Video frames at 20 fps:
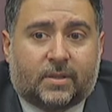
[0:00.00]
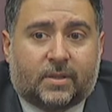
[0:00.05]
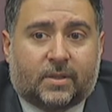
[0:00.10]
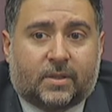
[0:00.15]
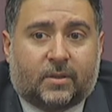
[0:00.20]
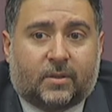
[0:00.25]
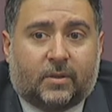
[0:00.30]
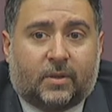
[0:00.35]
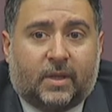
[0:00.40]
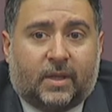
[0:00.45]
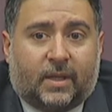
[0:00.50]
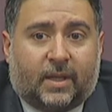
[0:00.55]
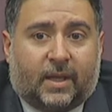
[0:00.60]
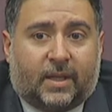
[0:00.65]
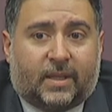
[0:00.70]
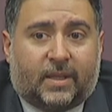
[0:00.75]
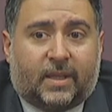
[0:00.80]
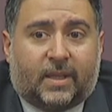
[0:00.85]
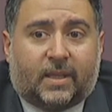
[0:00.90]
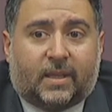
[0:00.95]
So I
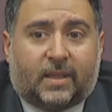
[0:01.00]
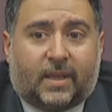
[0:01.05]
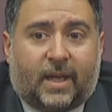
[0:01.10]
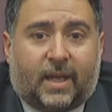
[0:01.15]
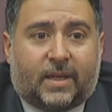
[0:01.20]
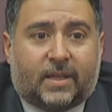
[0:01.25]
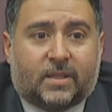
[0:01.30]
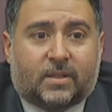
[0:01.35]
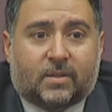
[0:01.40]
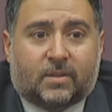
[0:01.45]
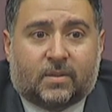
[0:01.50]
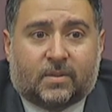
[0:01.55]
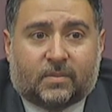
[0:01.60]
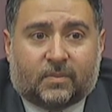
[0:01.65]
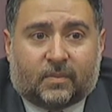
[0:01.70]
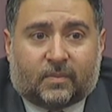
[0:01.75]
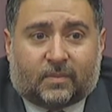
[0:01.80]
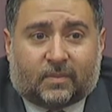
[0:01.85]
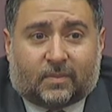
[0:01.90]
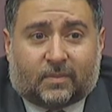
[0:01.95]
think that has
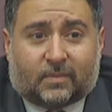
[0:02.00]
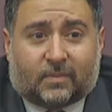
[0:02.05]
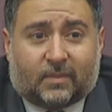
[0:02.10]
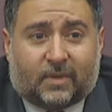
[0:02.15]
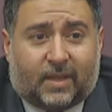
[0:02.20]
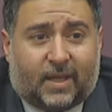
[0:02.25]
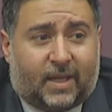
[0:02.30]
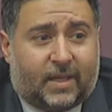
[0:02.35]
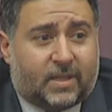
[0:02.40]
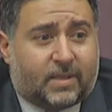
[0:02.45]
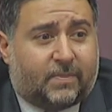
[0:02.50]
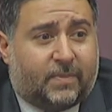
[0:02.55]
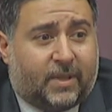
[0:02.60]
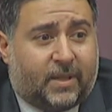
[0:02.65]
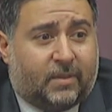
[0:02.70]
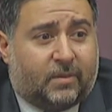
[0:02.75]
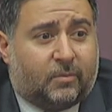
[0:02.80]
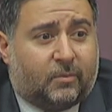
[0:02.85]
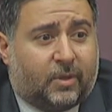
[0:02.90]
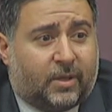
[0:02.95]

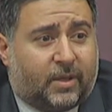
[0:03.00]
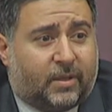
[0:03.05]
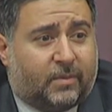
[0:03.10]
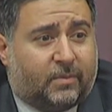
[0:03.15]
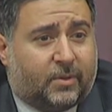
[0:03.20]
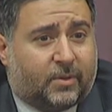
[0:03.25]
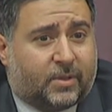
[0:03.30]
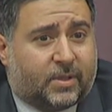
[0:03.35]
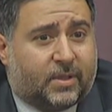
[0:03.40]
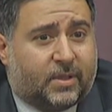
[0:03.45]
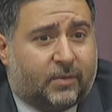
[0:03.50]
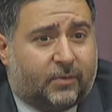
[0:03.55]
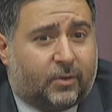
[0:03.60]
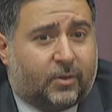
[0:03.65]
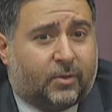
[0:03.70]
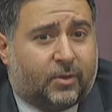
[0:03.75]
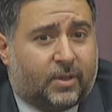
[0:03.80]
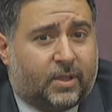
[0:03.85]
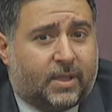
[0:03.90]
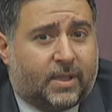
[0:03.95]
been one of the most
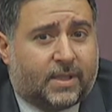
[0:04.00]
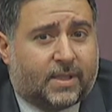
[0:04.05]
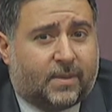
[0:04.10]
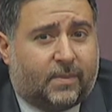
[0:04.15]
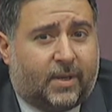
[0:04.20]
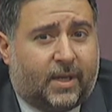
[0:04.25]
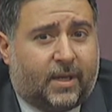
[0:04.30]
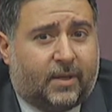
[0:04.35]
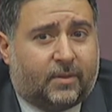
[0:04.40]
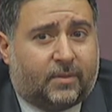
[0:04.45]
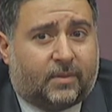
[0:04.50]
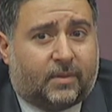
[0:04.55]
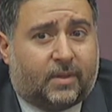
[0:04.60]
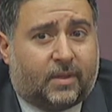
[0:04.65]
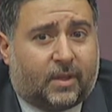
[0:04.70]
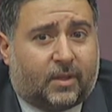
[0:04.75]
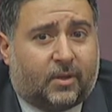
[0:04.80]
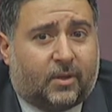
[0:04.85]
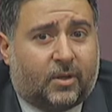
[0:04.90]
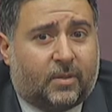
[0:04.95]
difficult things about
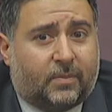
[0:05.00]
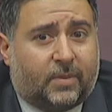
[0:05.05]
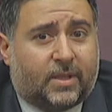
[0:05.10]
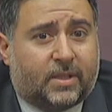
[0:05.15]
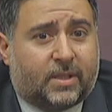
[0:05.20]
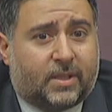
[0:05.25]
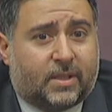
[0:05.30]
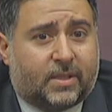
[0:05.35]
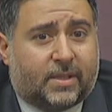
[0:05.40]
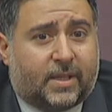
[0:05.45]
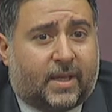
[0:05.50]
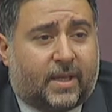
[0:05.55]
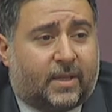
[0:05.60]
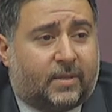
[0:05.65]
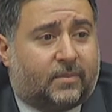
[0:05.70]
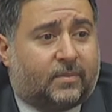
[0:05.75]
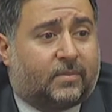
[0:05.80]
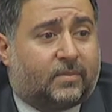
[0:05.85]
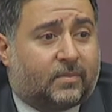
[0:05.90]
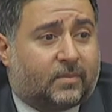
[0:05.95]
the current budget, is
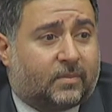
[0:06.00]
that